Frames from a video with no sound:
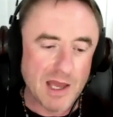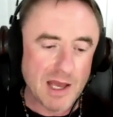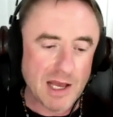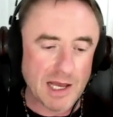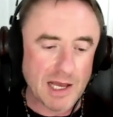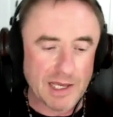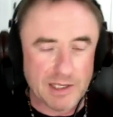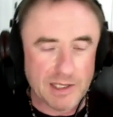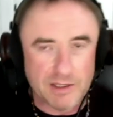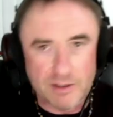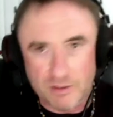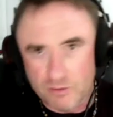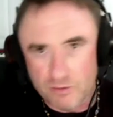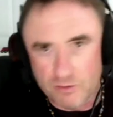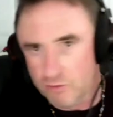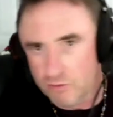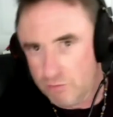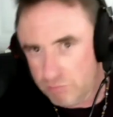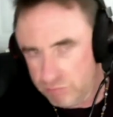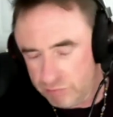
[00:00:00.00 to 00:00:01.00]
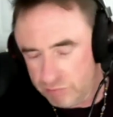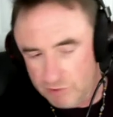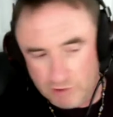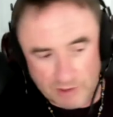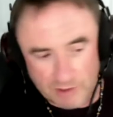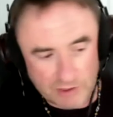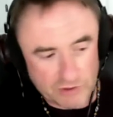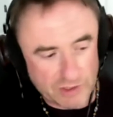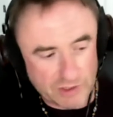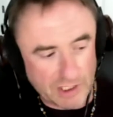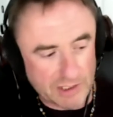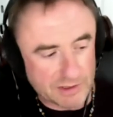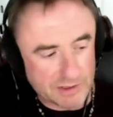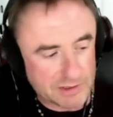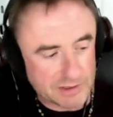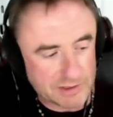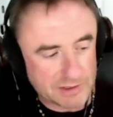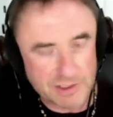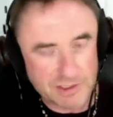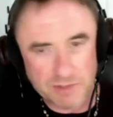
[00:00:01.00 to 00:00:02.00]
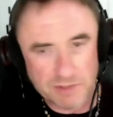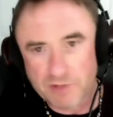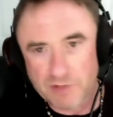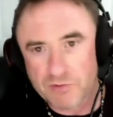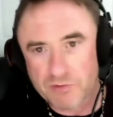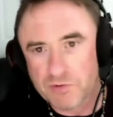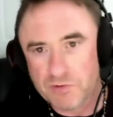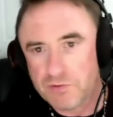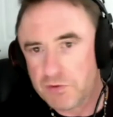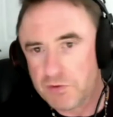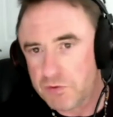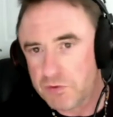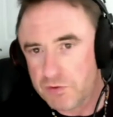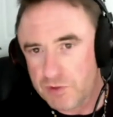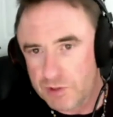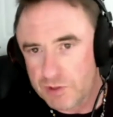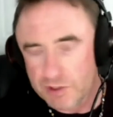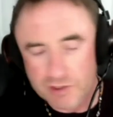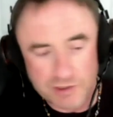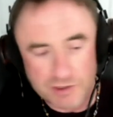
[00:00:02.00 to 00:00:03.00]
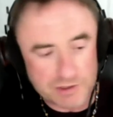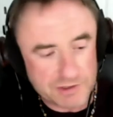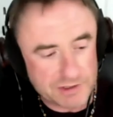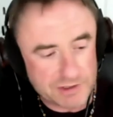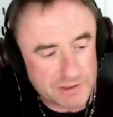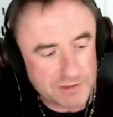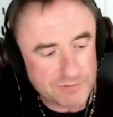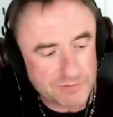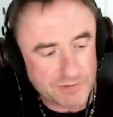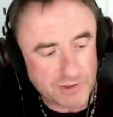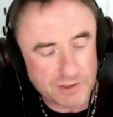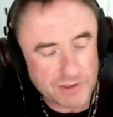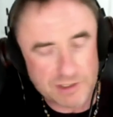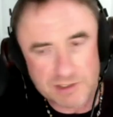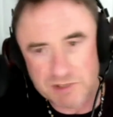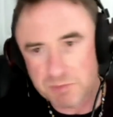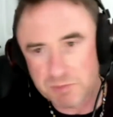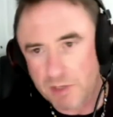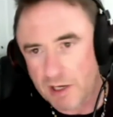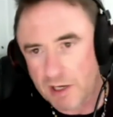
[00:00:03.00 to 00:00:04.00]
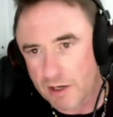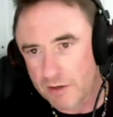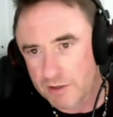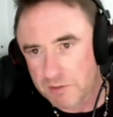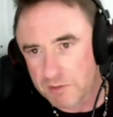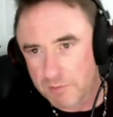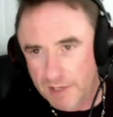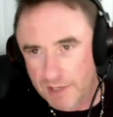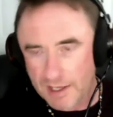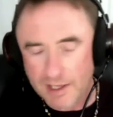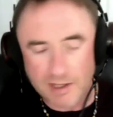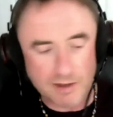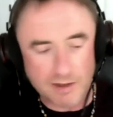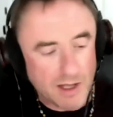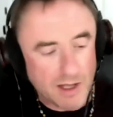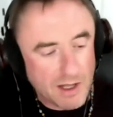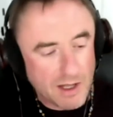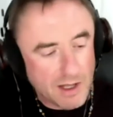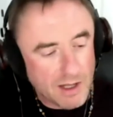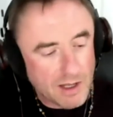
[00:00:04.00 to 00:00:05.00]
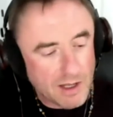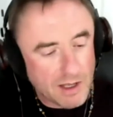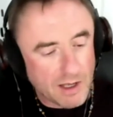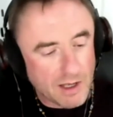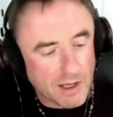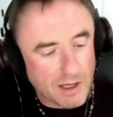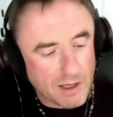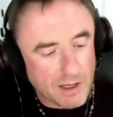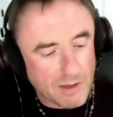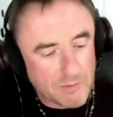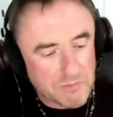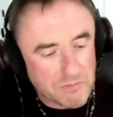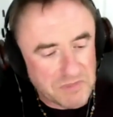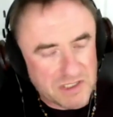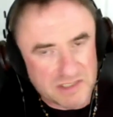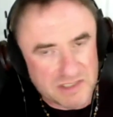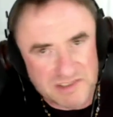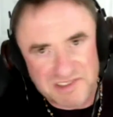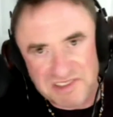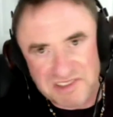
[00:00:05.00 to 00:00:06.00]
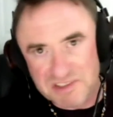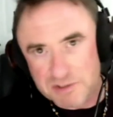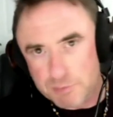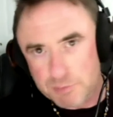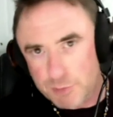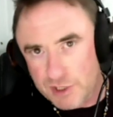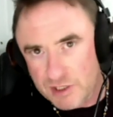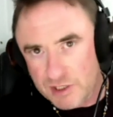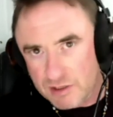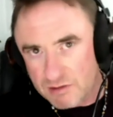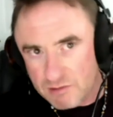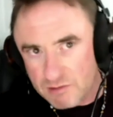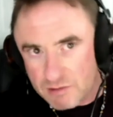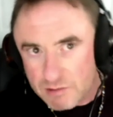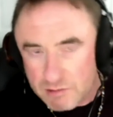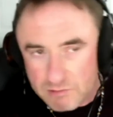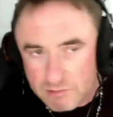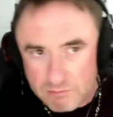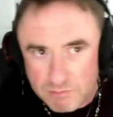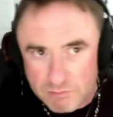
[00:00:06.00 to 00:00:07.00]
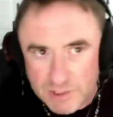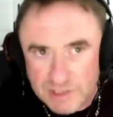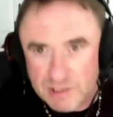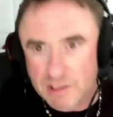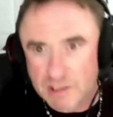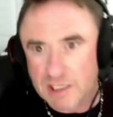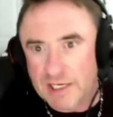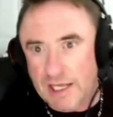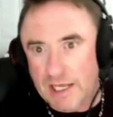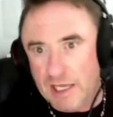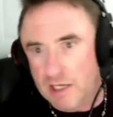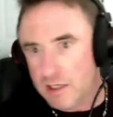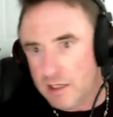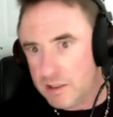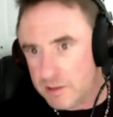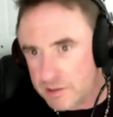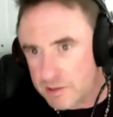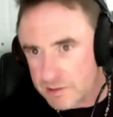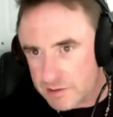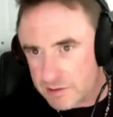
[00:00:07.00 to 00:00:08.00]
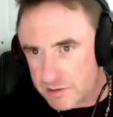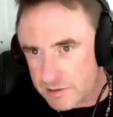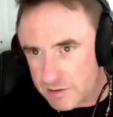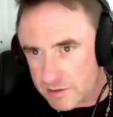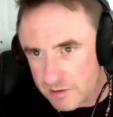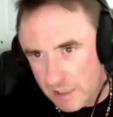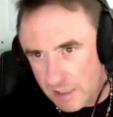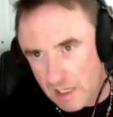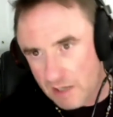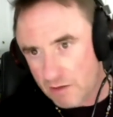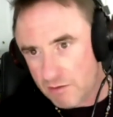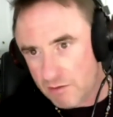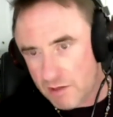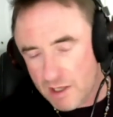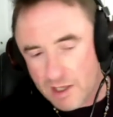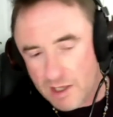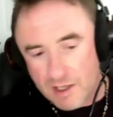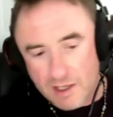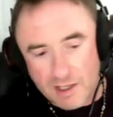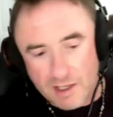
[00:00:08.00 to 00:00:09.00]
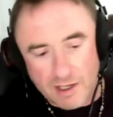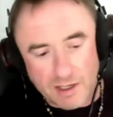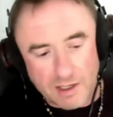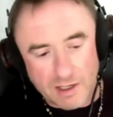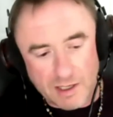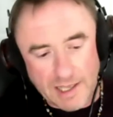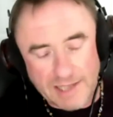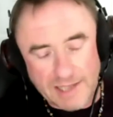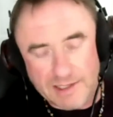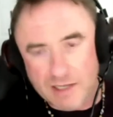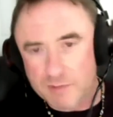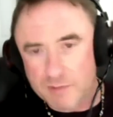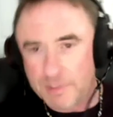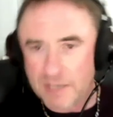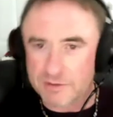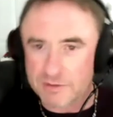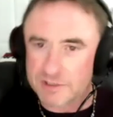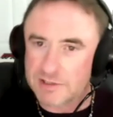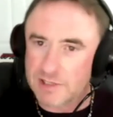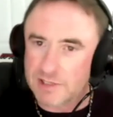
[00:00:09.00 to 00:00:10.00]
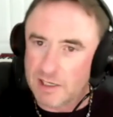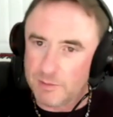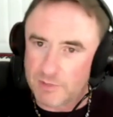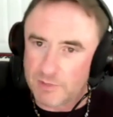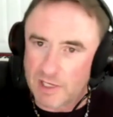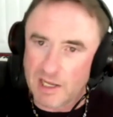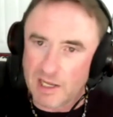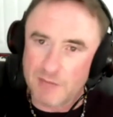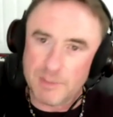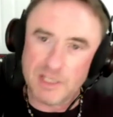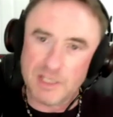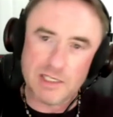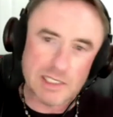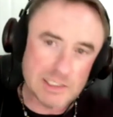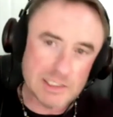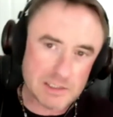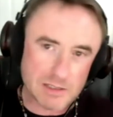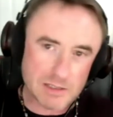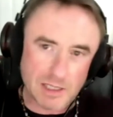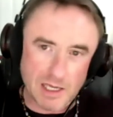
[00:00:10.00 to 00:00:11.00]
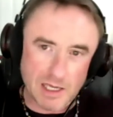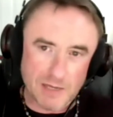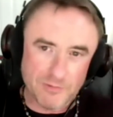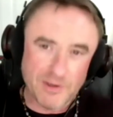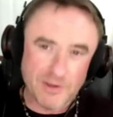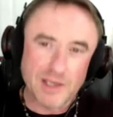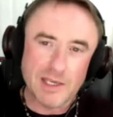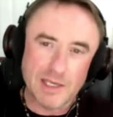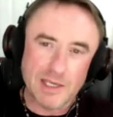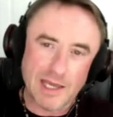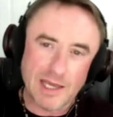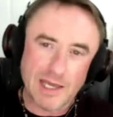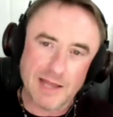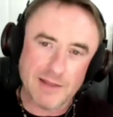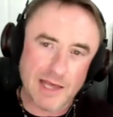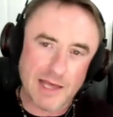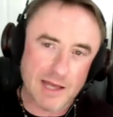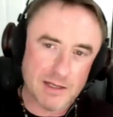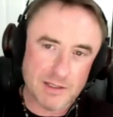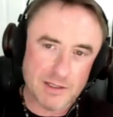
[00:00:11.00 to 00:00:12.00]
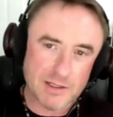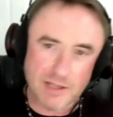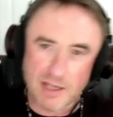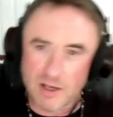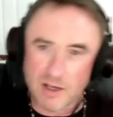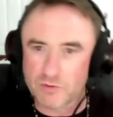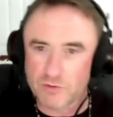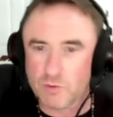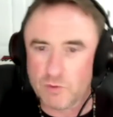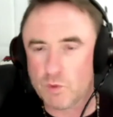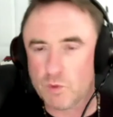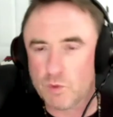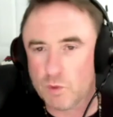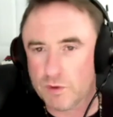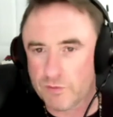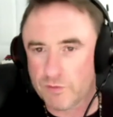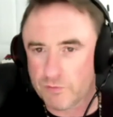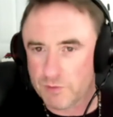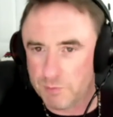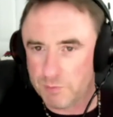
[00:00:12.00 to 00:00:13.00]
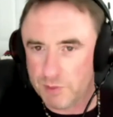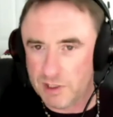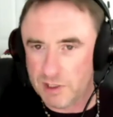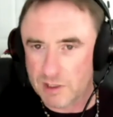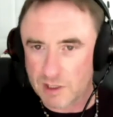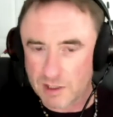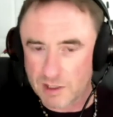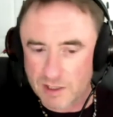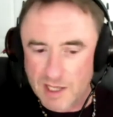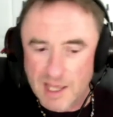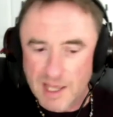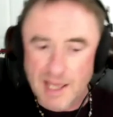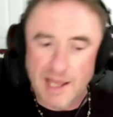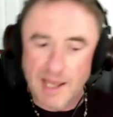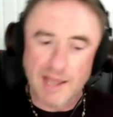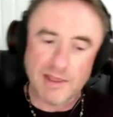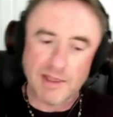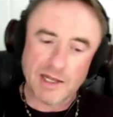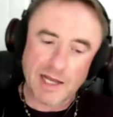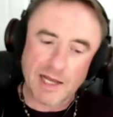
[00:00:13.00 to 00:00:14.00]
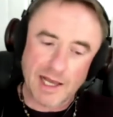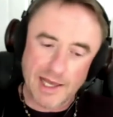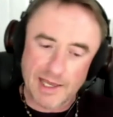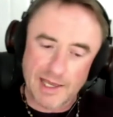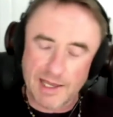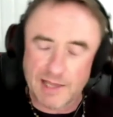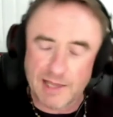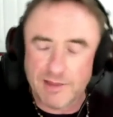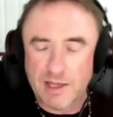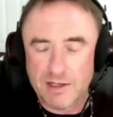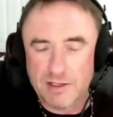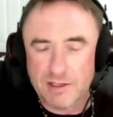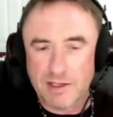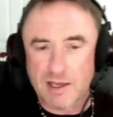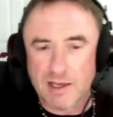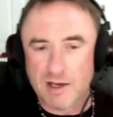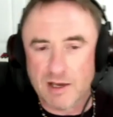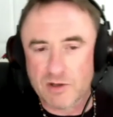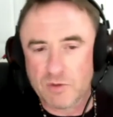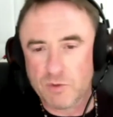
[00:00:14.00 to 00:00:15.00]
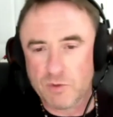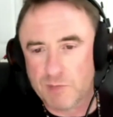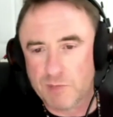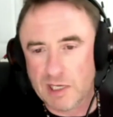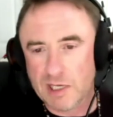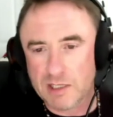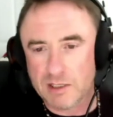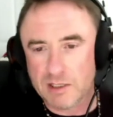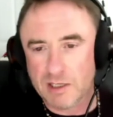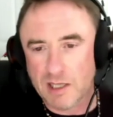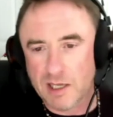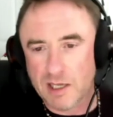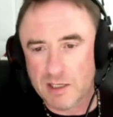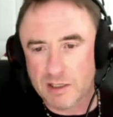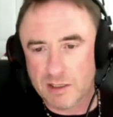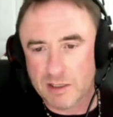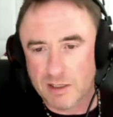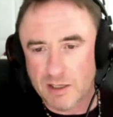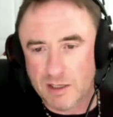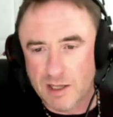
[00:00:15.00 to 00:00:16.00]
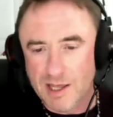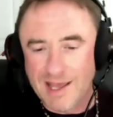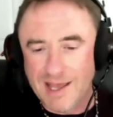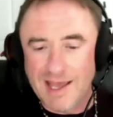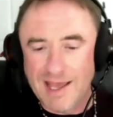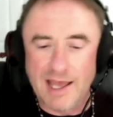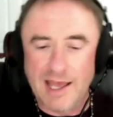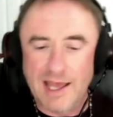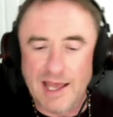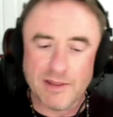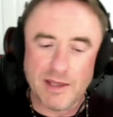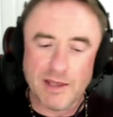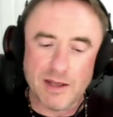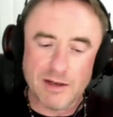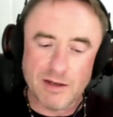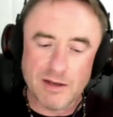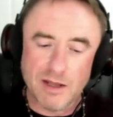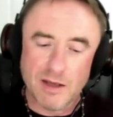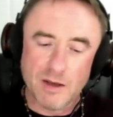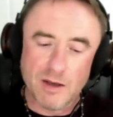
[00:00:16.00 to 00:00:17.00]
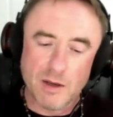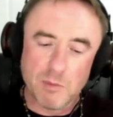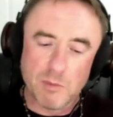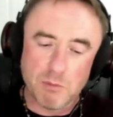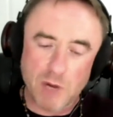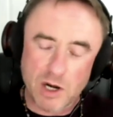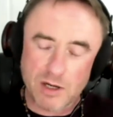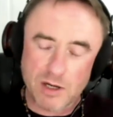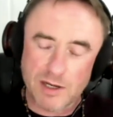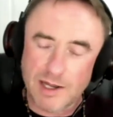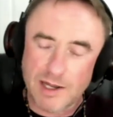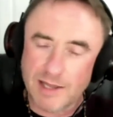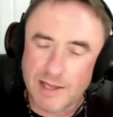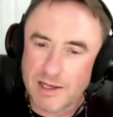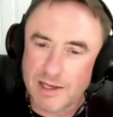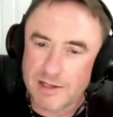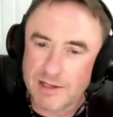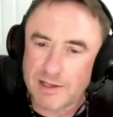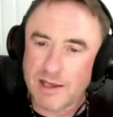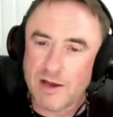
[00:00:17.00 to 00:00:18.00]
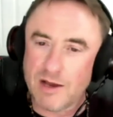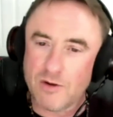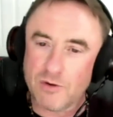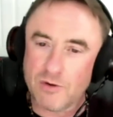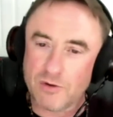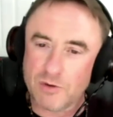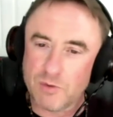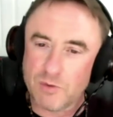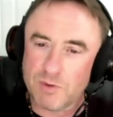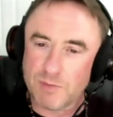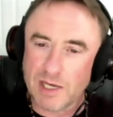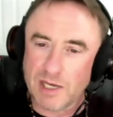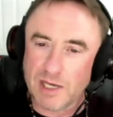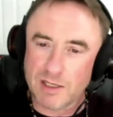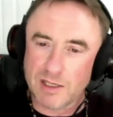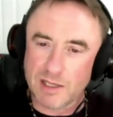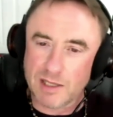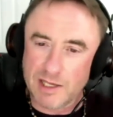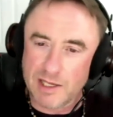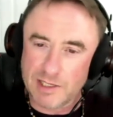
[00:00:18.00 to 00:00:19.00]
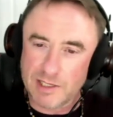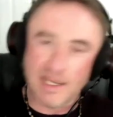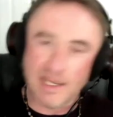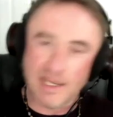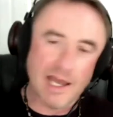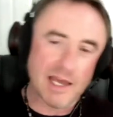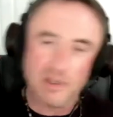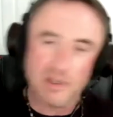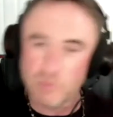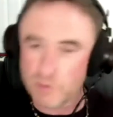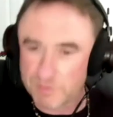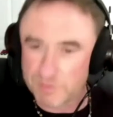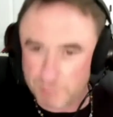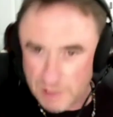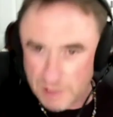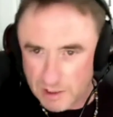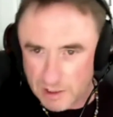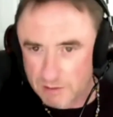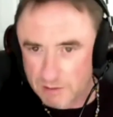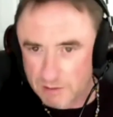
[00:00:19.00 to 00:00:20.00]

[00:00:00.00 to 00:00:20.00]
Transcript: Eigen, who, you know, I try to see him every few years. He's a very inspiring man. Um, he's in his mid mid to late eighties now, uh, and at about the same time in his life, he had that encounter with Wilfred Bion, and then I had that encounter with Michael Eigen, and then Martin had that encounter with Michael Eigen and with me,